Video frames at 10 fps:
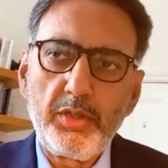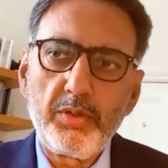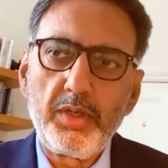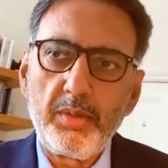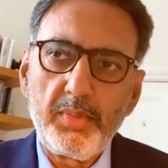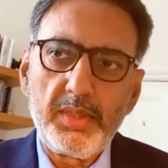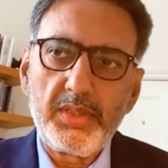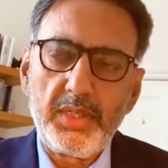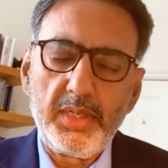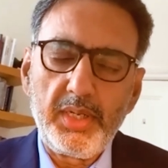to governments
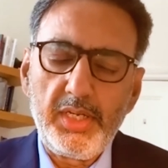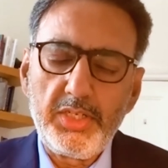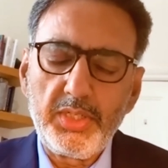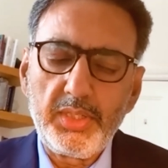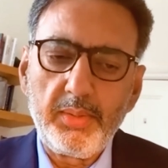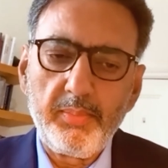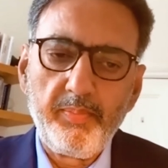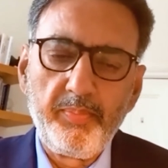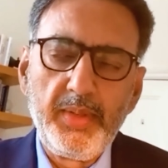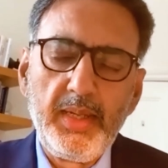and engaging them.
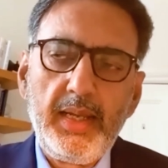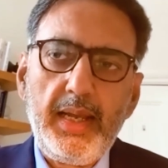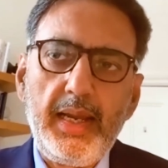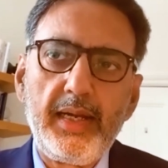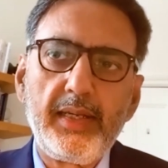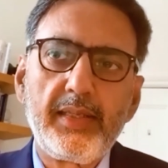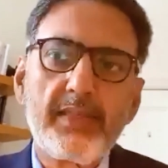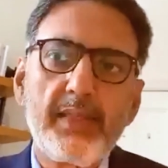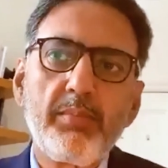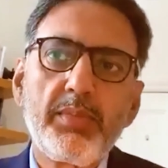And at the
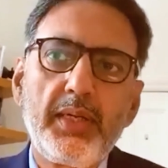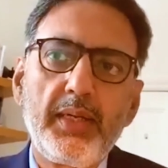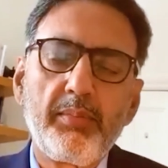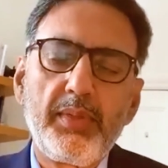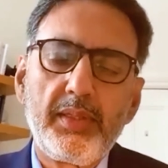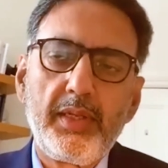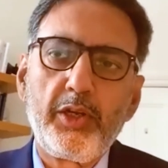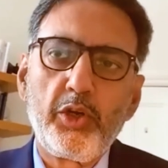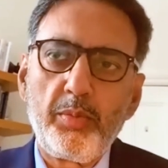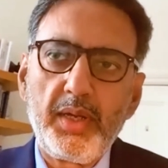same time, the other
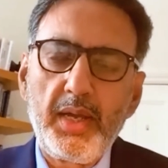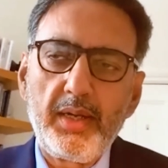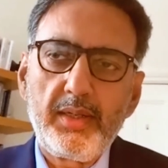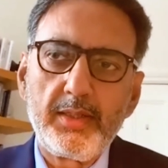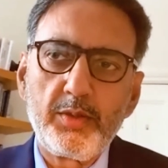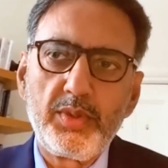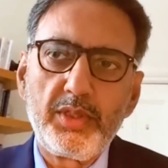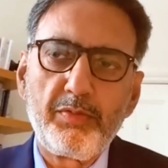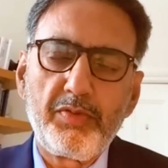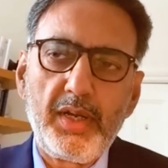economic actors, which are
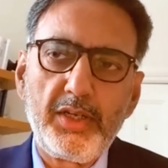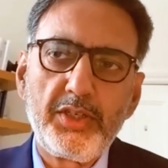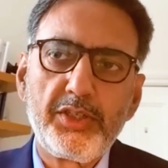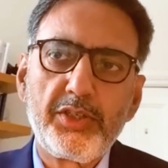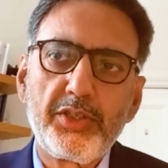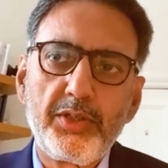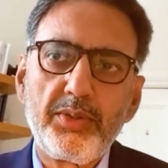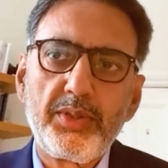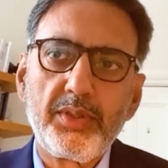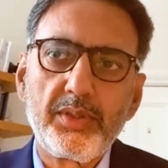financial
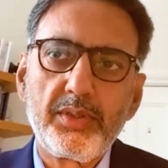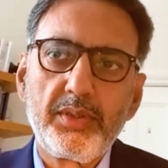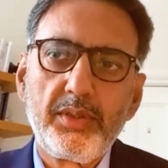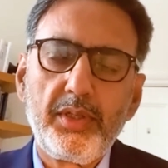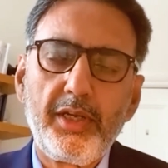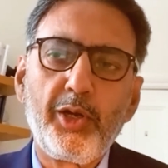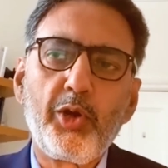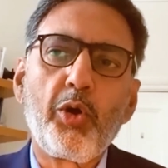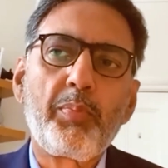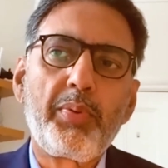institutions and
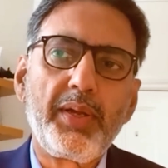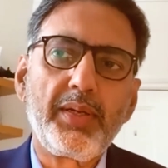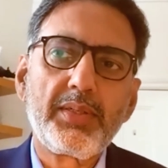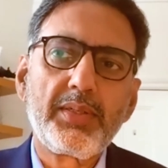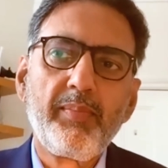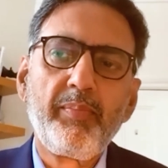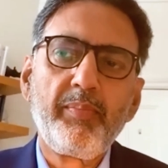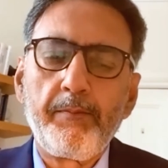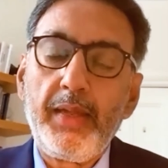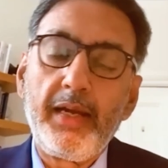corporates
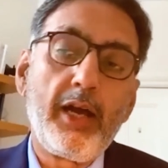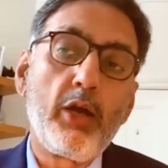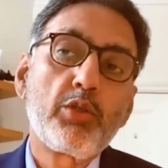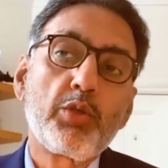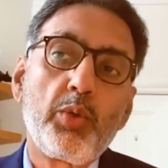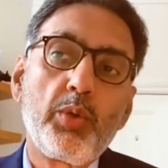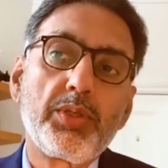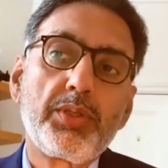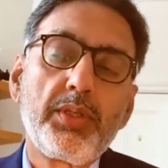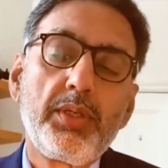and
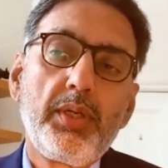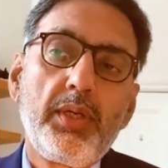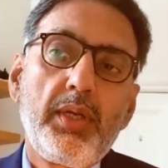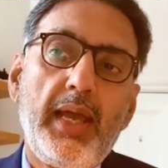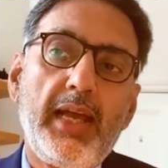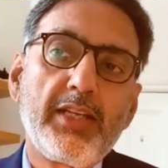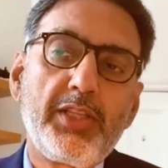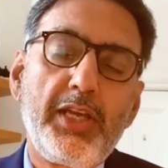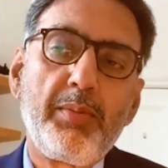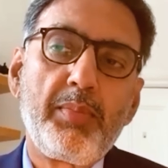households, as
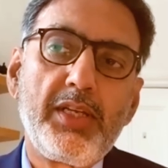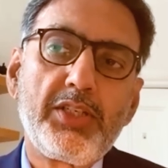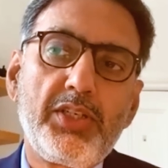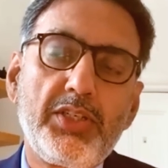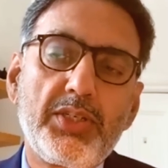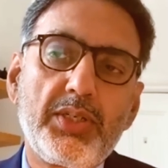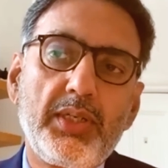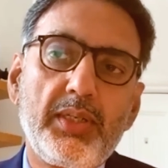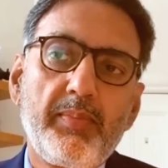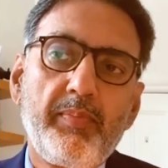they embrace
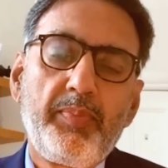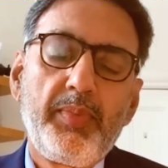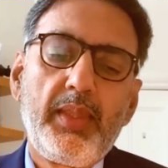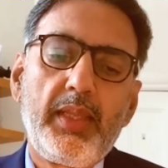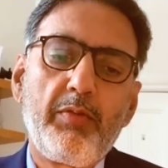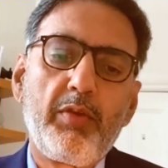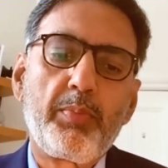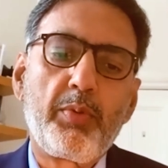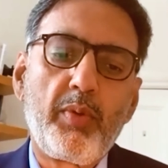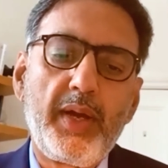digital, they will
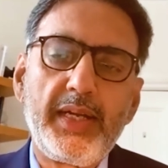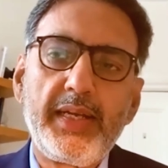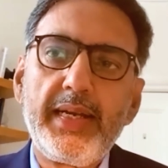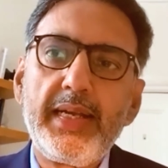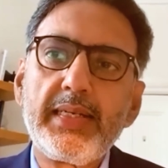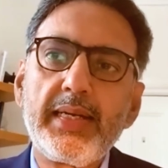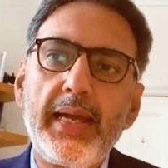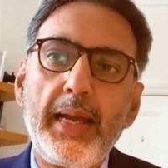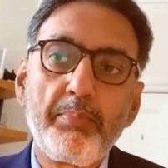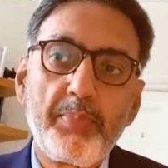provide greater
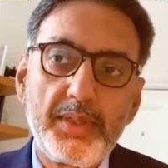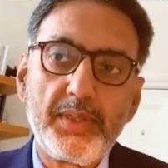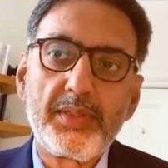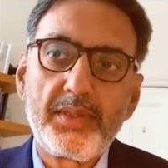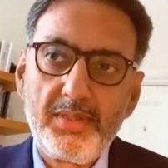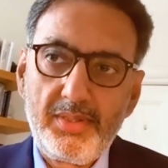impetus